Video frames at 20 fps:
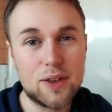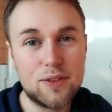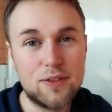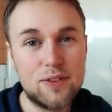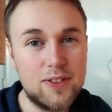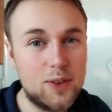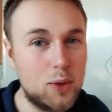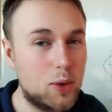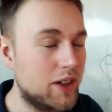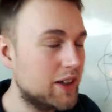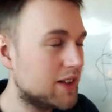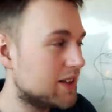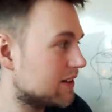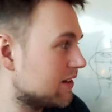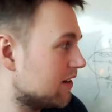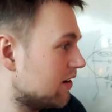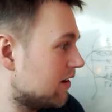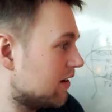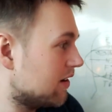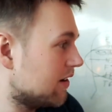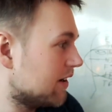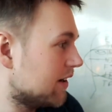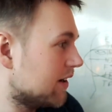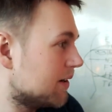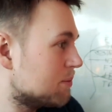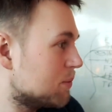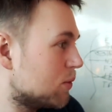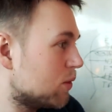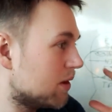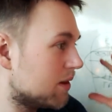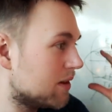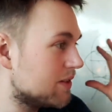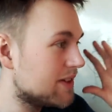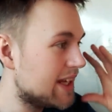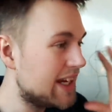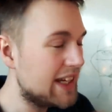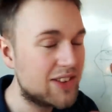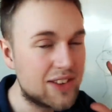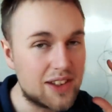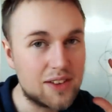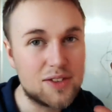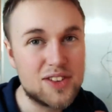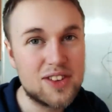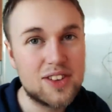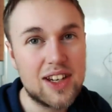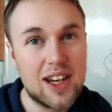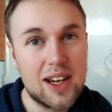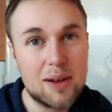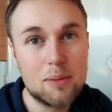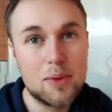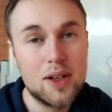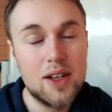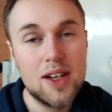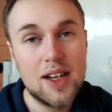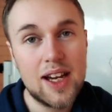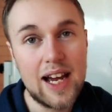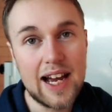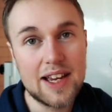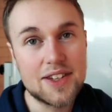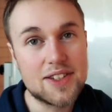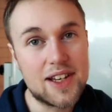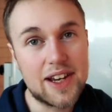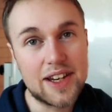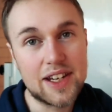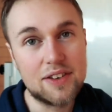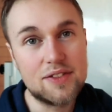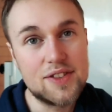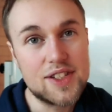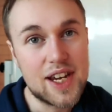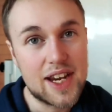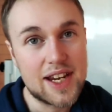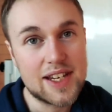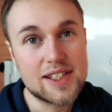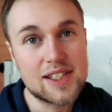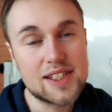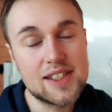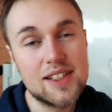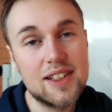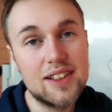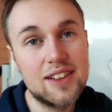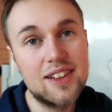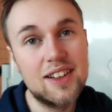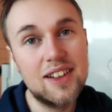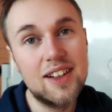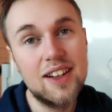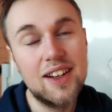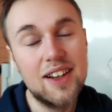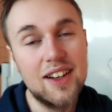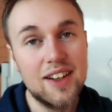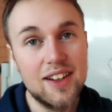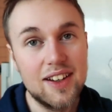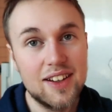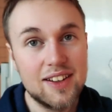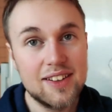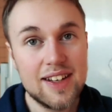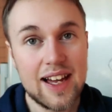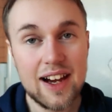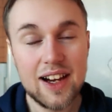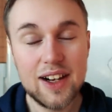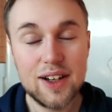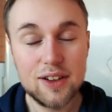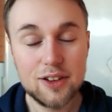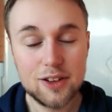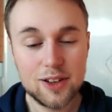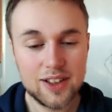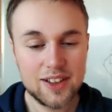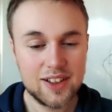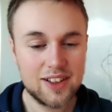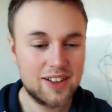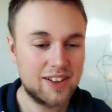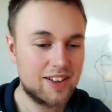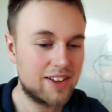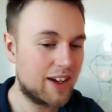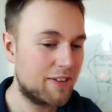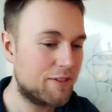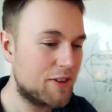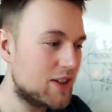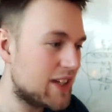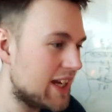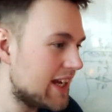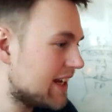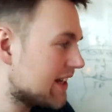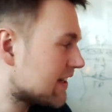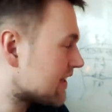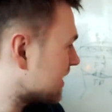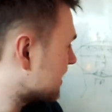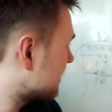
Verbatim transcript: and 4 that are more native to them as INFJs. Now, if you take an